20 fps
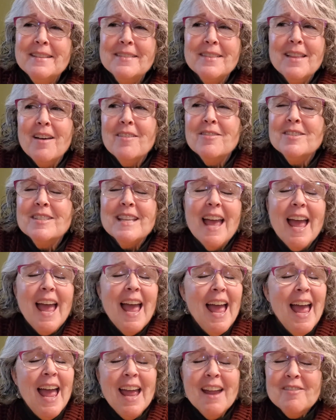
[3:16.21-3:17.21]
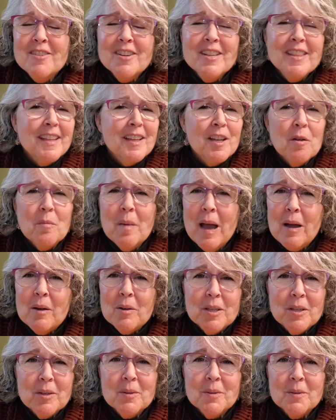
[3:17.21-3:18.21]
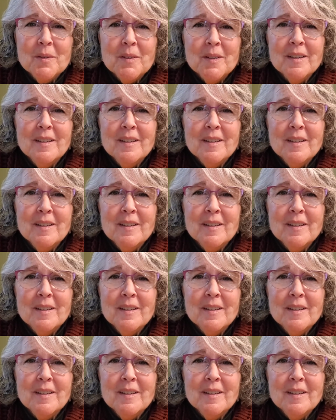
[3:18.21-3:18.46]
loves everything about you.